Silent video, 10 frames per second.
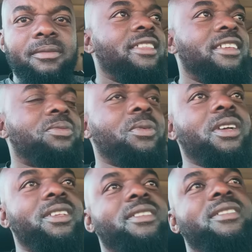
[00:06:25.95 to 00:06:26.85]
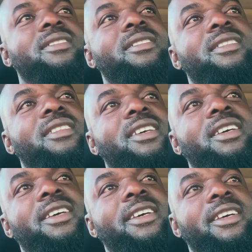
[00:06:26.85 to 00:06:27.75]
This was
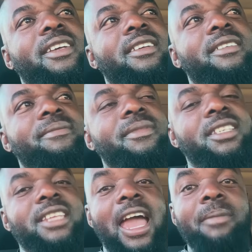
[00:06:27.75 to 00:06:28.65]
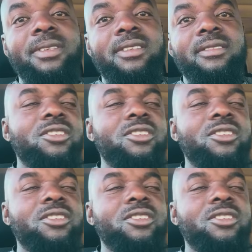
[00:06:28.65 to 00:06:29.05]
the taps.